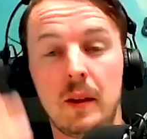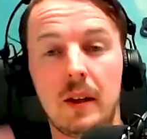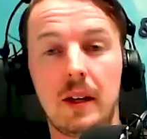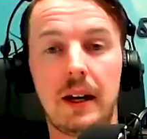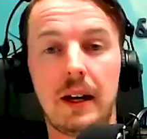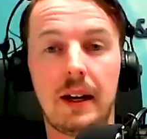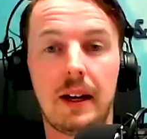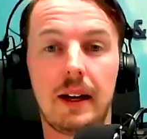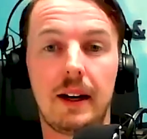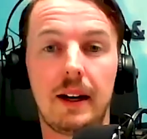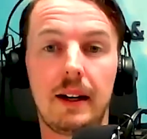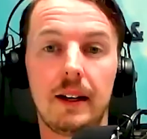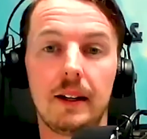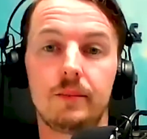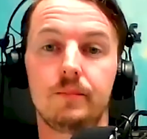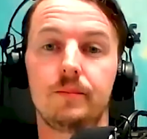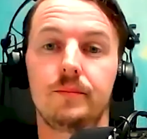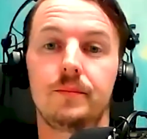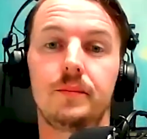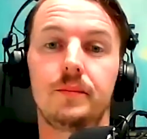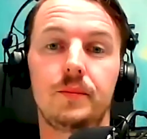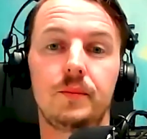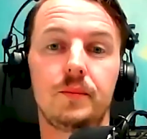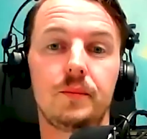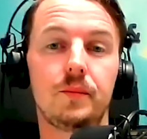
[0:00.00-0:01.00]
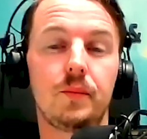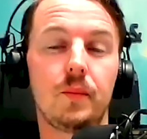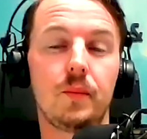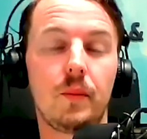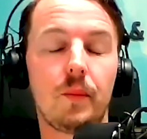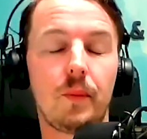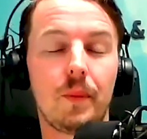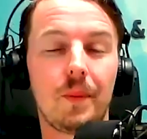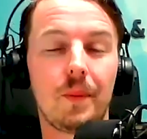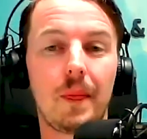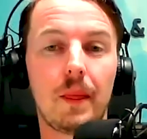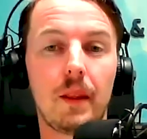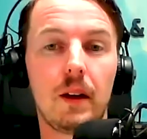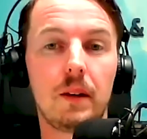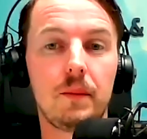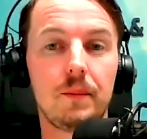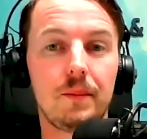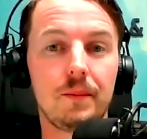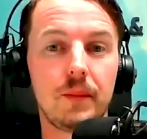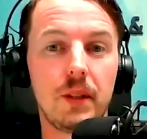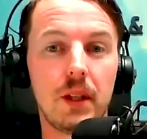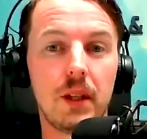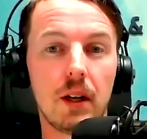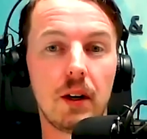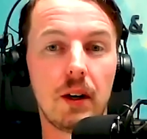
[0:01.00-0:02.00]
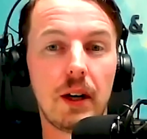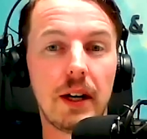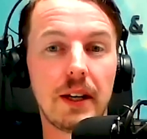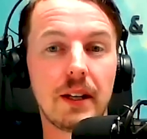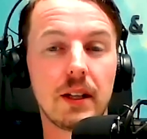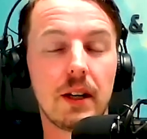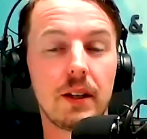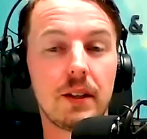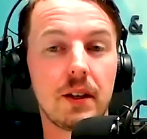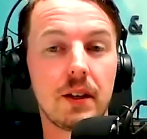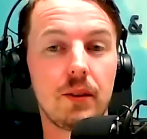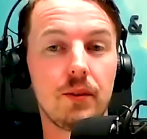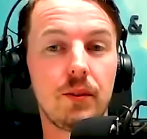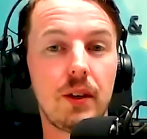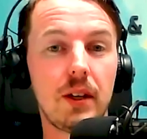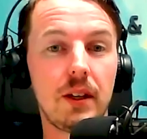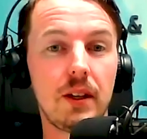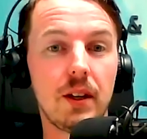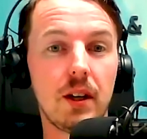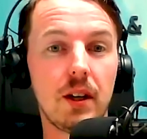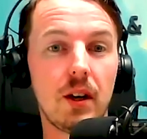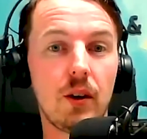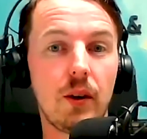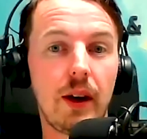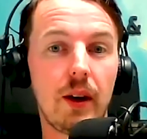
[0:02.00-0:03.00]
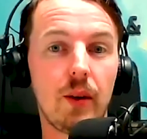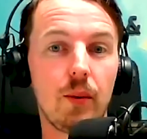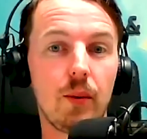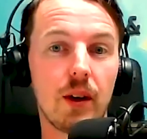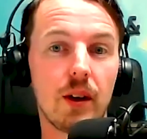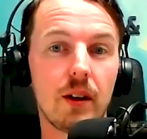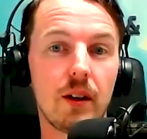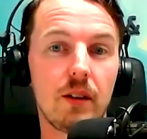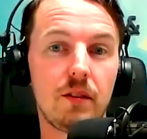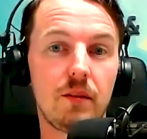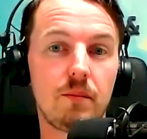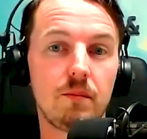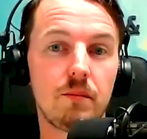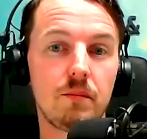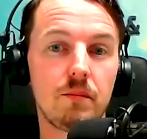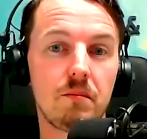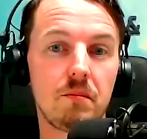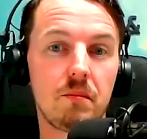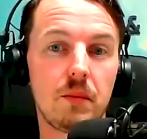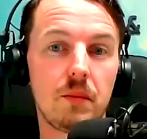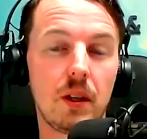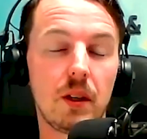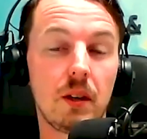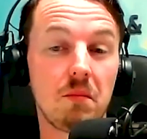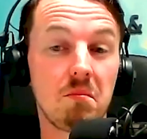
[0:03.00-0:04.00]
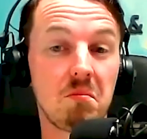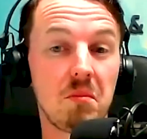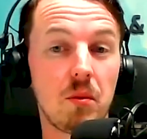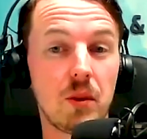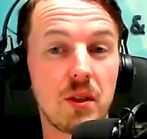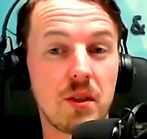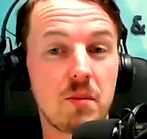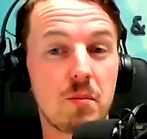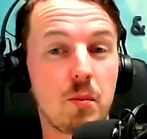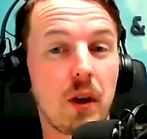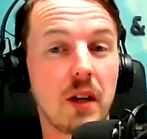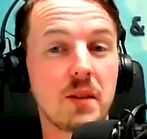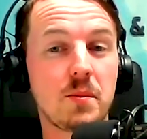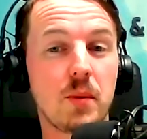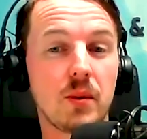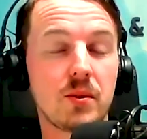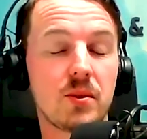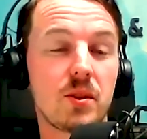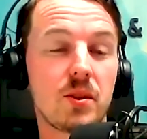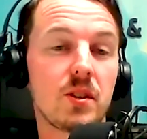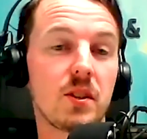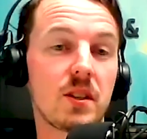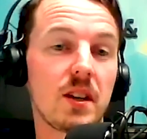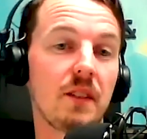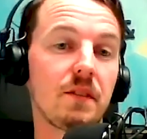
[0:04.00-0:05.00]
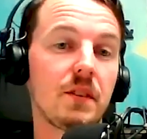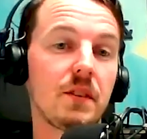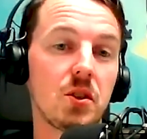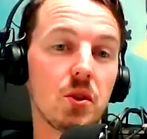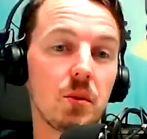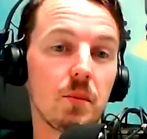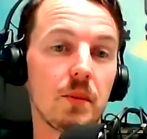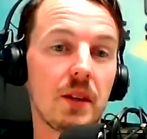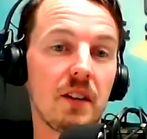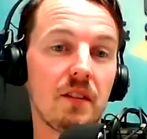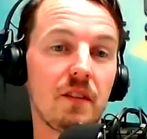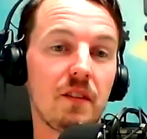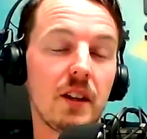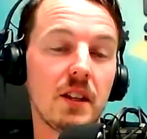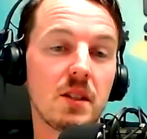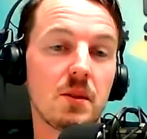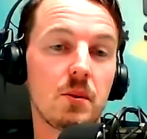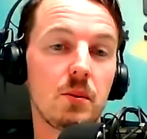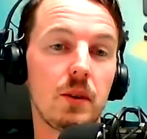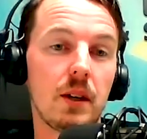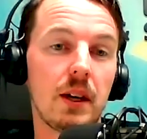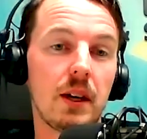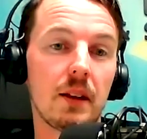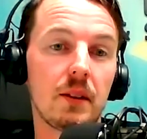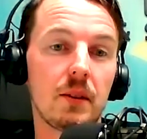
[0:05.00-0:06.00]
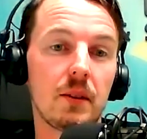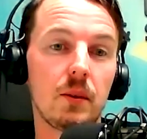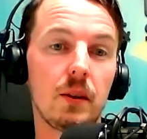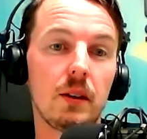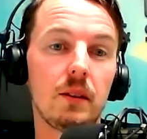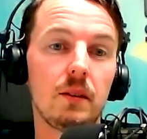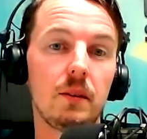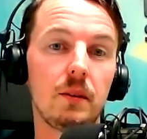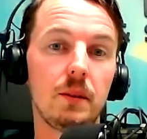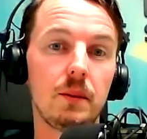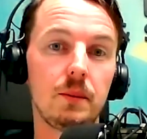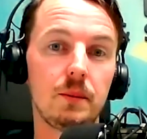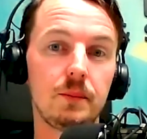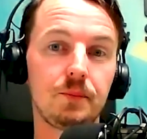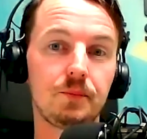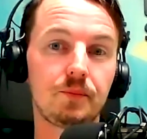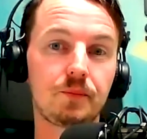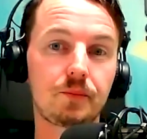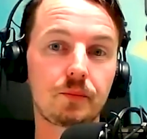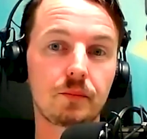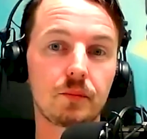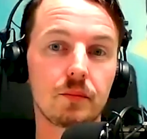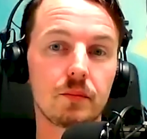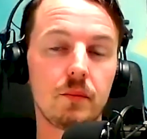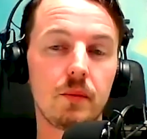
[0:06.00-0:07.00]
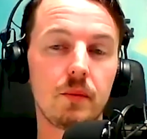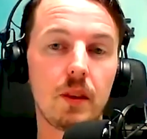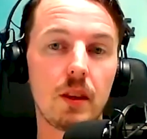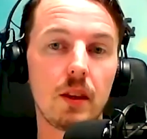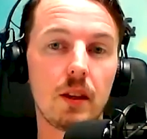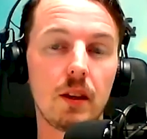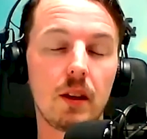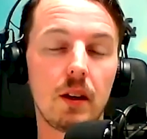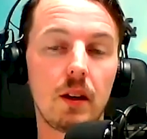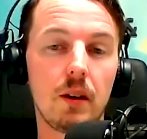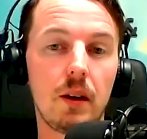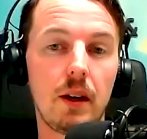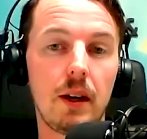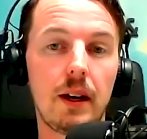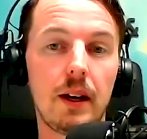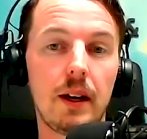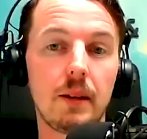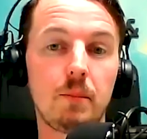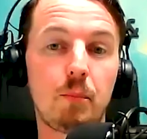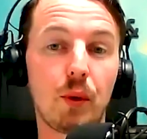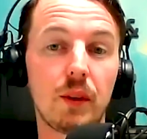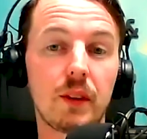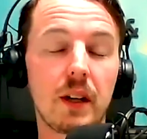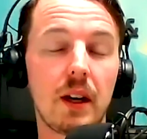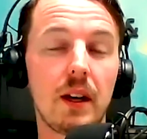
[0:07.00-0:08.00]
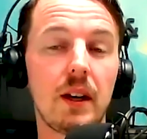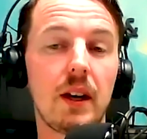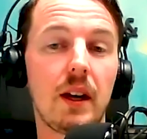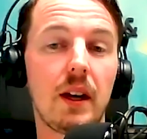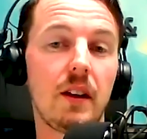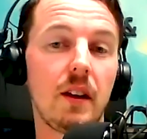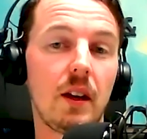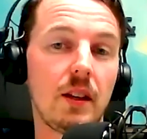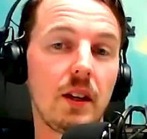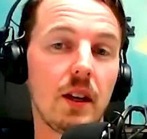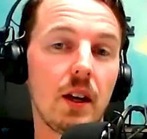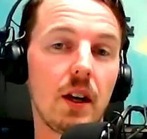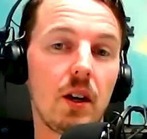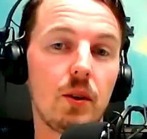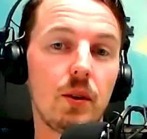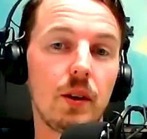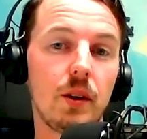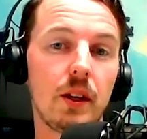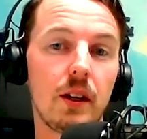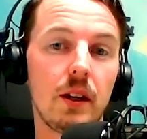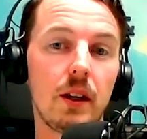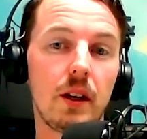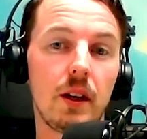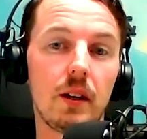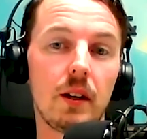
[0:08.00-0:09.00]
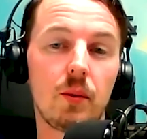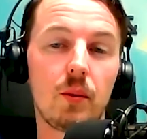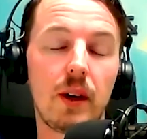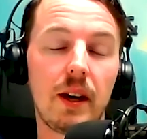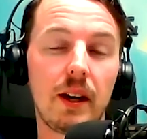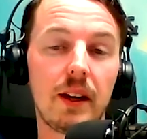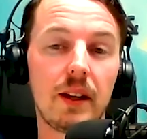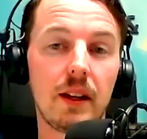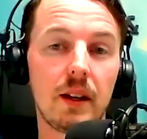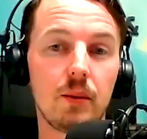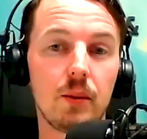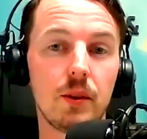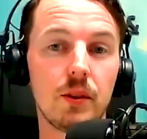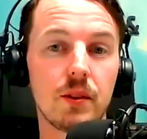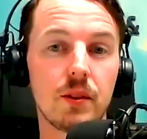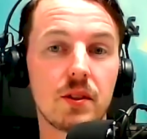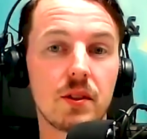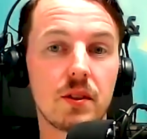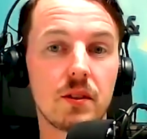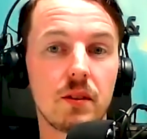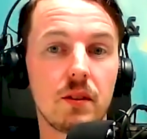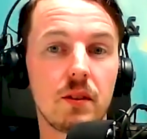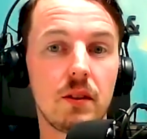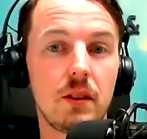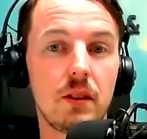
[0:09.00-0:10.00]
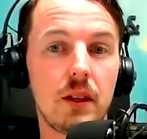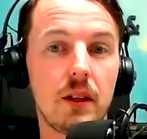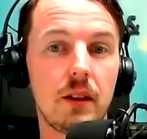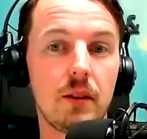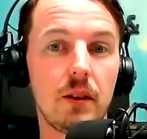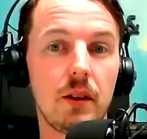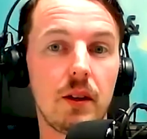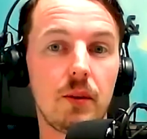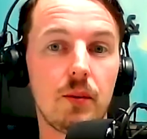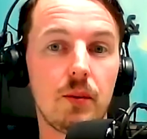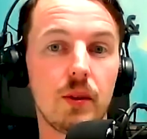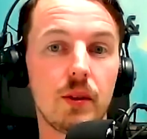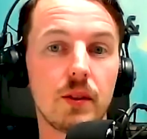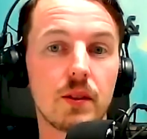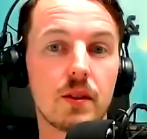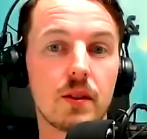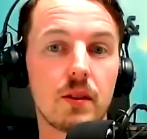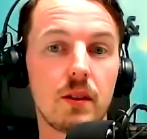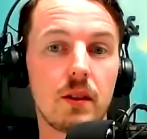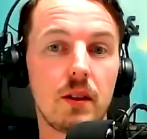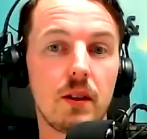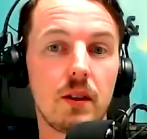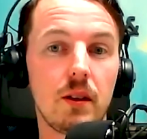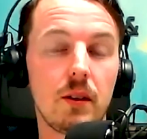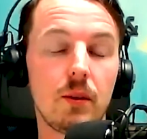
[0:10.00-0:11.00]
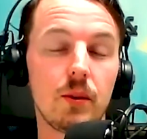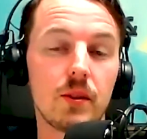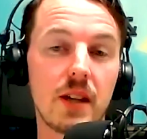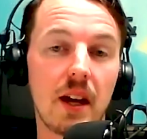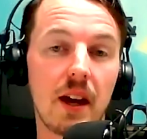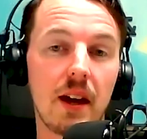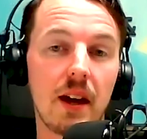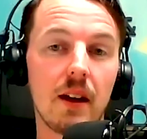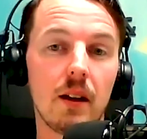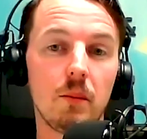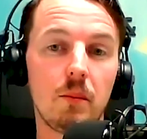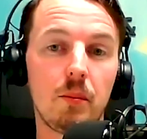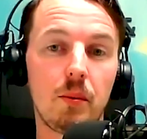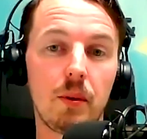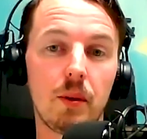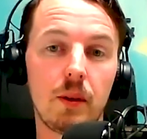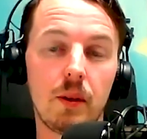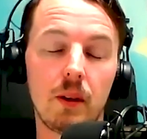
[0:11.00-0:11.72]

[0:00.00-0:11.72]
I don't really know how we're gonna. I suppose we just have to jump that fence when we get to it. But that, in a way, that was it was a help.